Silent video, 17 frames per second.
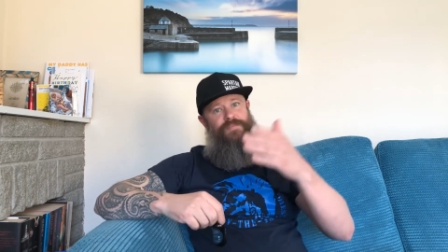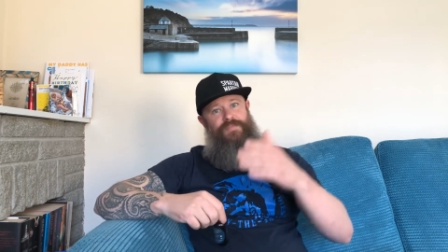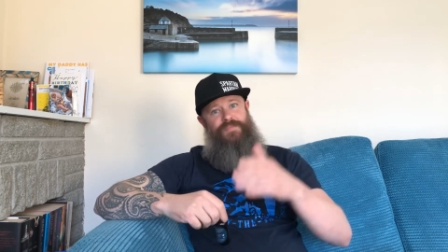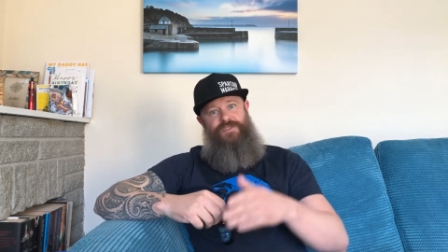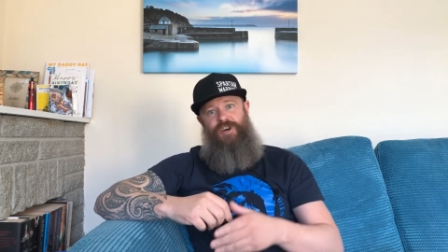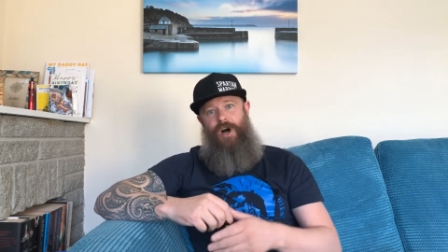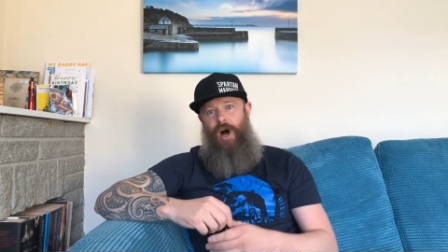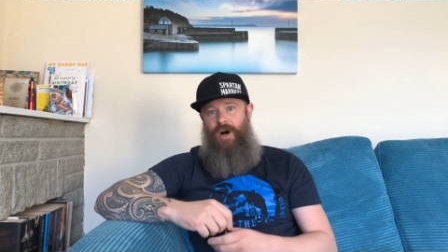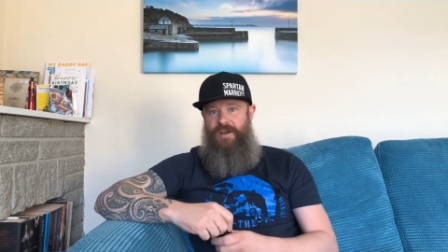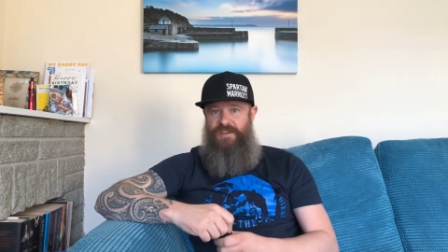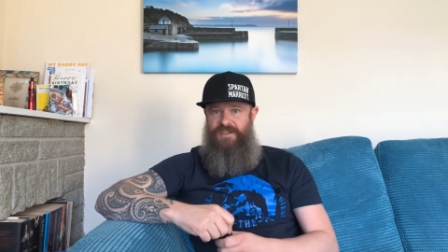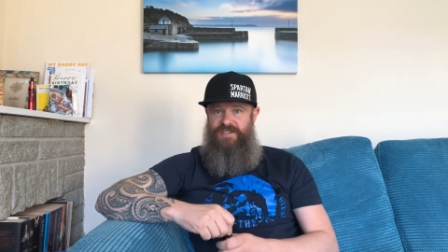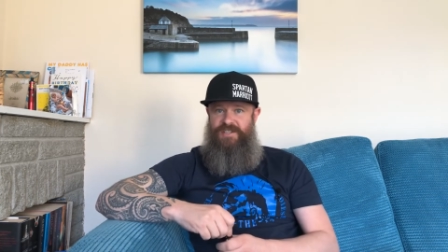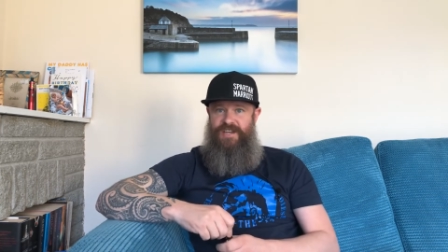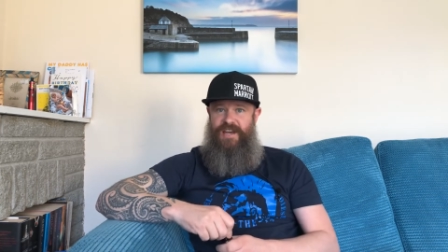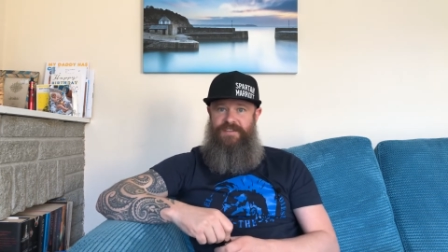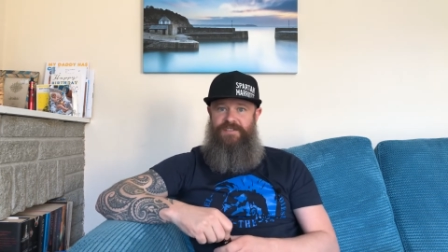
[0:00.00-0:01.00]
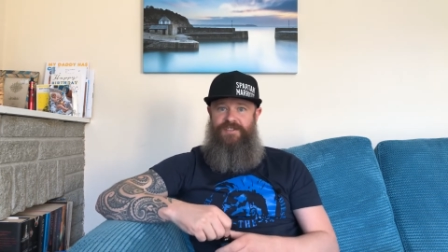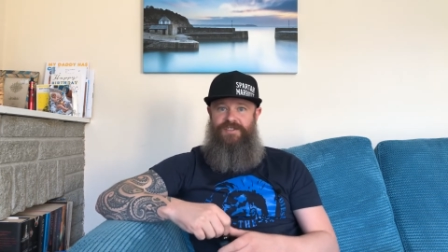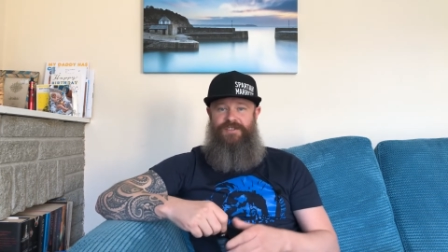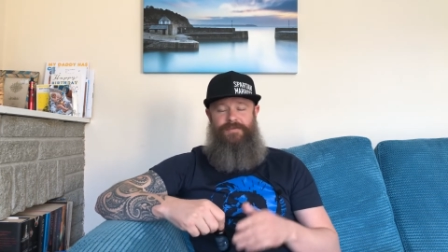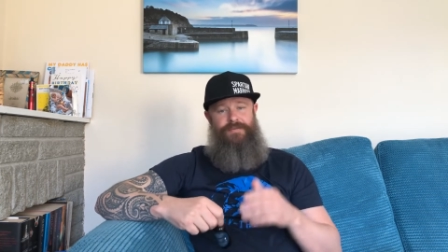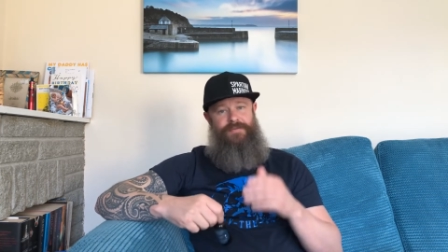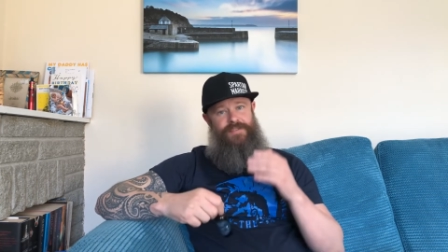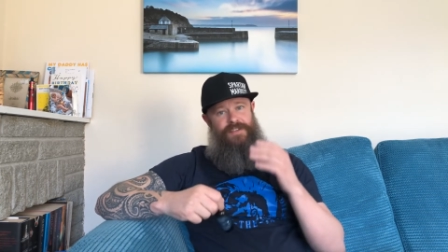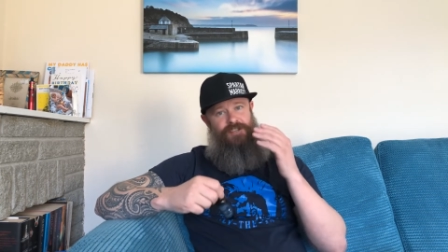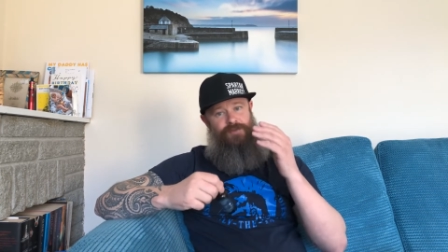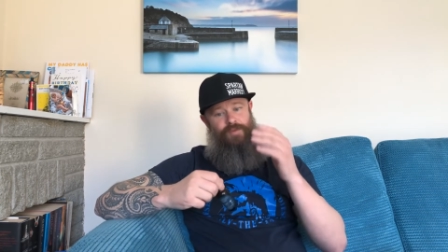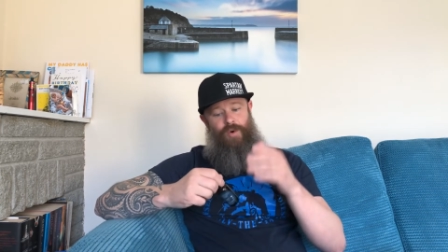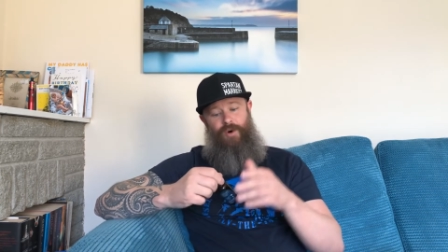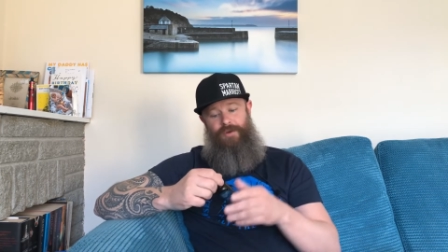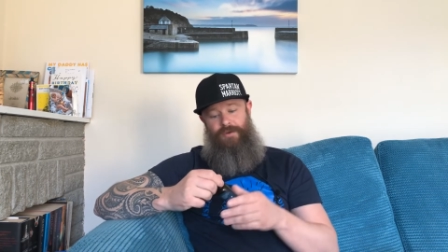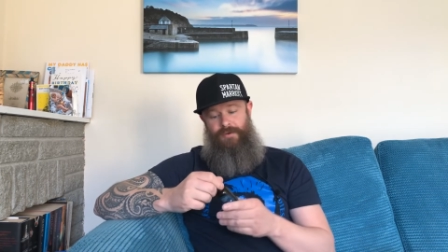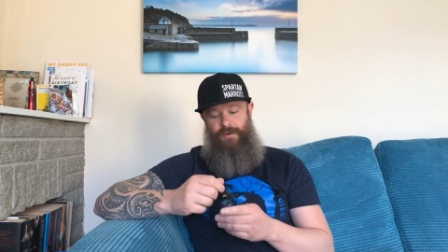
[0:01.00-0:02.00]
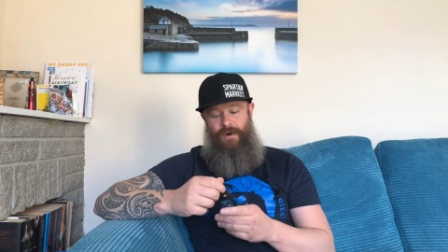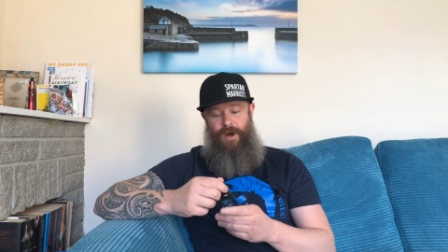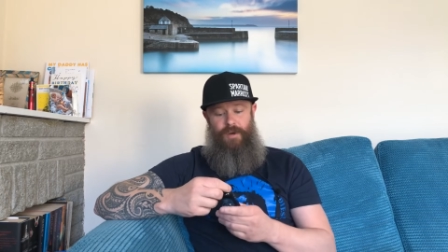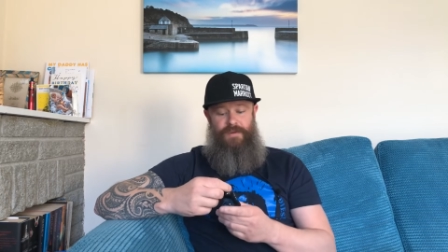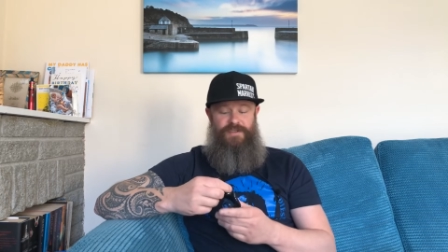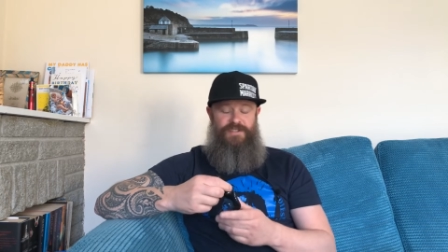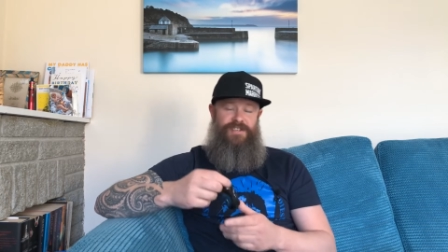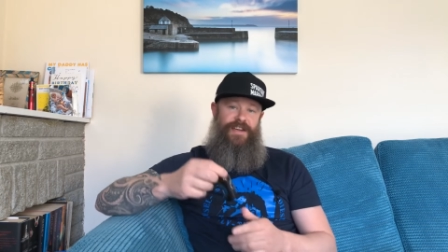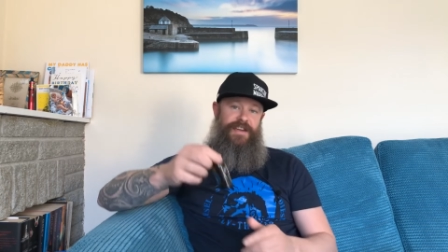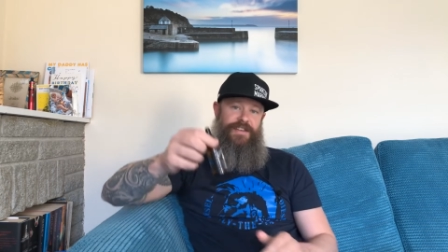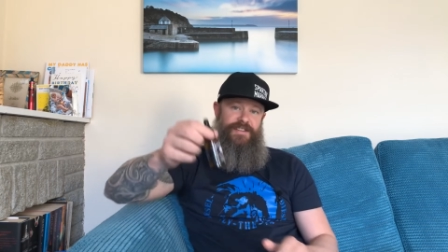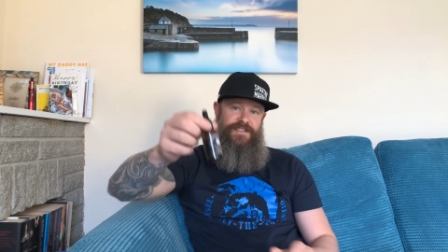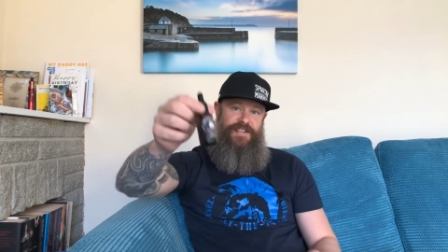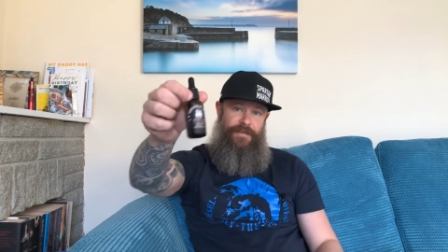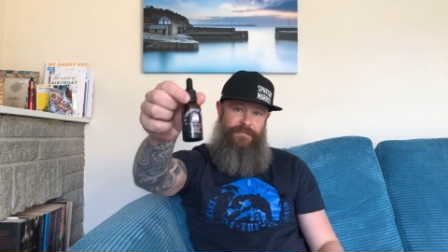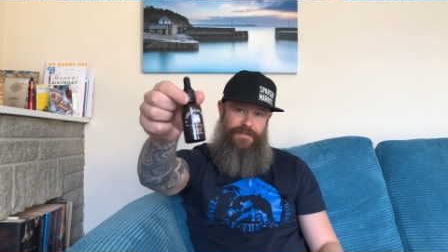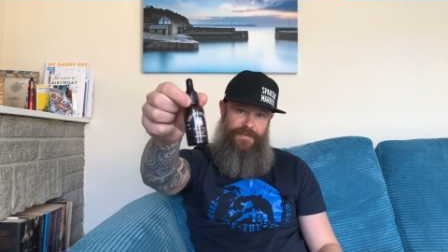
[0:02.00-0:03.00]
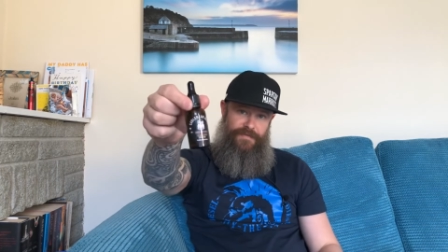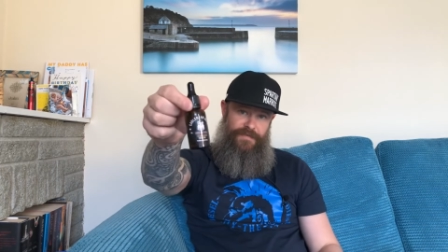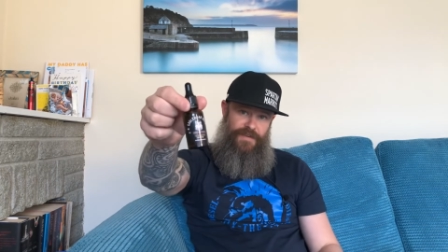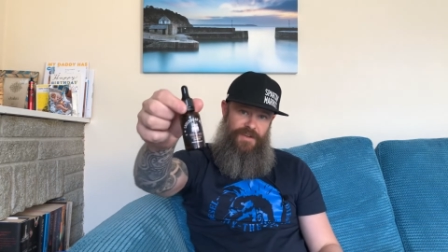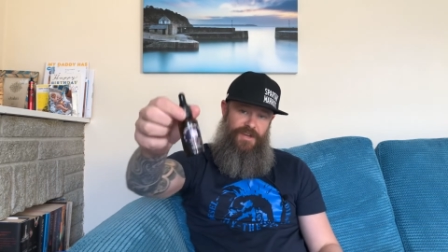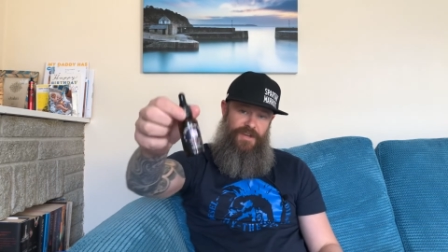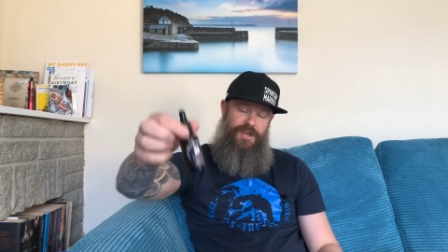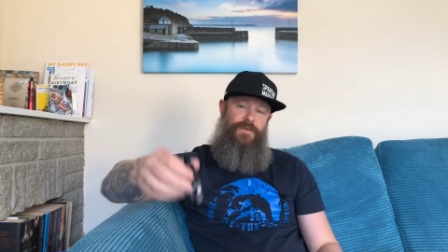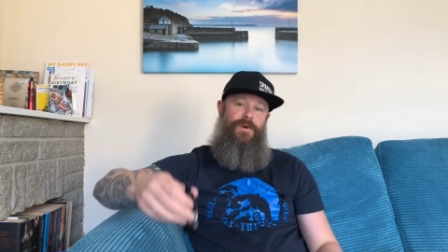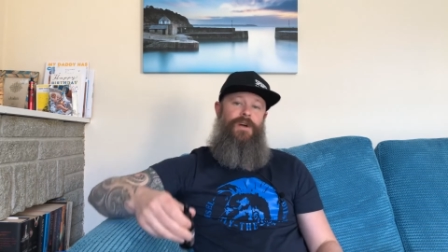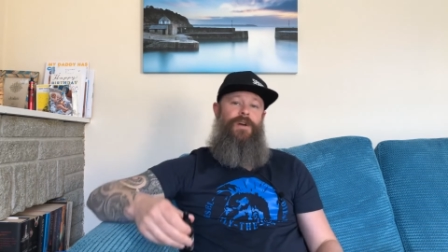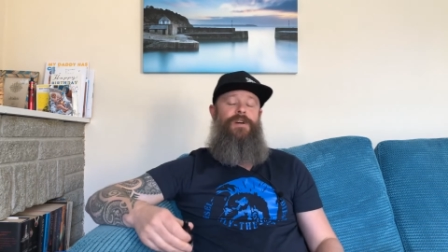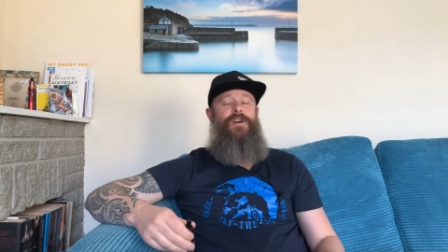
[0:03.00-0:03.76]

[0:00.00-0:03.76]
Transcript: darker scents, this one I would say is definitely for you.